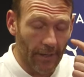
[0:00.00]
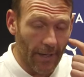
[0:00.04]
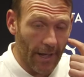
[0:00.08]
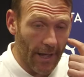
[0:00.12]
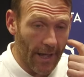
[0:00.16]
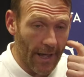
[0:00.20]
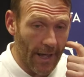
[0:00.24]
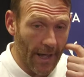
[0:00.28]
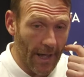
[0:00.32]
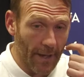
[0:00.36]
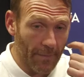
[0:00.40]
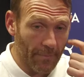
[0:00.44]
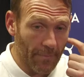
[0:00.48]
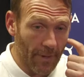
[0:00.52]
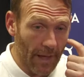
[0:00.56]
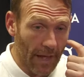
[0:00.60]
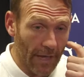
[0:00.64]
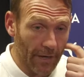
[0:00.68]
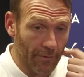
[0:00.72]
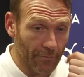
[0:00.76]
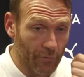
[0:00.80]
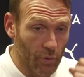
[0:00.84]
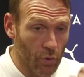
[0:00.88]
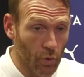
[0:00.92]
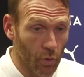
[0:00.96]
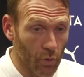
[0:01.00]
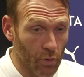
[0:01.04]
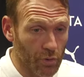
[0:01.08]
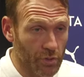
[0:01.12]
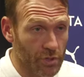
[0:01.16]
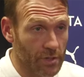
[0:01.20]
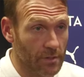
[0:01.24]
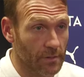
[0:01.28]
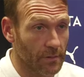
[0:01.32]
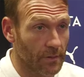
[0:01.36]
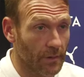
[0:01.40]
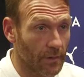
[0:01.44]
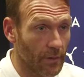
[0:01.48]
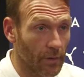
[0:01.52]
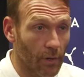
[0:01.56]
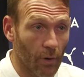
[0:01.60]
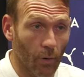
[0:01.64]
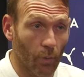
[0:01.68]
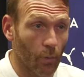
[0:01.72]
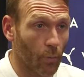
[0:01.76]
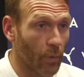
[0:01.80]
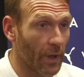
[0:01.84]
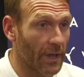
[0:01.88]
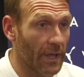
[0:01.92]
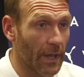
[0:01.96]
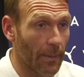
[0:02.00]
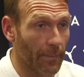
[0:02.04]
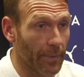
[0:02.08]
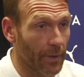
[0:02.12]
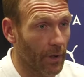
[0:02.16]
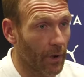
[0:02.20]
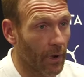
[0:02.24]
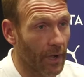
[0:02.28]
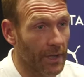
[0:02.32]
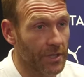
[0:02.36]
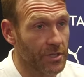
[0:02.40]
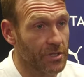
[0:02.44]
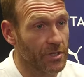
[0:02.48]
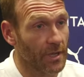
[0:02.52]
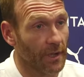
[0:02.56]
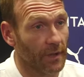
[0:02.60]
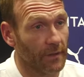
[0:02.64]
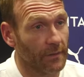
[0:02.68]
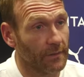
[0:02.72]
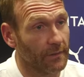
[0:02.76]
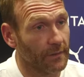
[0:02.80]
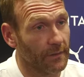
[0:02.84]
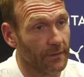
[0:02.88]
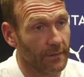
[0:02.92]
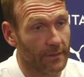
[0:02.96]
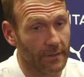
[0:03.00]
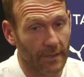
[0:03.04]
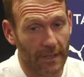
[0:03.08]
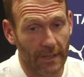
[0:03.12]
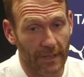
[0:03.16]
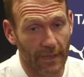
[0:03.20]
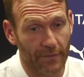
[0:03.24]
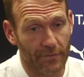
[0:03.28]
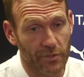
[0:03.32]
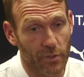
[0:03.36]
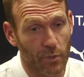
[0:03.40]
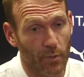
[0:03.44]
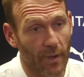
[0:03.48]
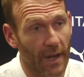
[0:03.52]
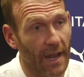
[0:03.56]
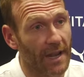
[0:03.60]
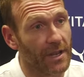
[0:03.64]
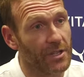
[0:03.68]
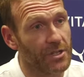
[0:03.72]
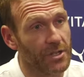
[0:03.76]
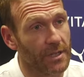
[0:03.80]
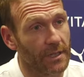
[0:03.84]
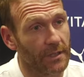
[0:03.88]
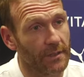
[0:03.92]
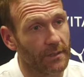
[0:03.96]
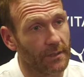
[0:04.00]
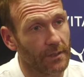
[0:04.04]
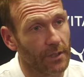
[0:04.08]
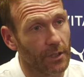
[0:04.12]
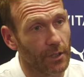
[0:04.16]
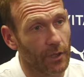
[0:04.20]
And of course, look, when they're behind you, it gives you an energy.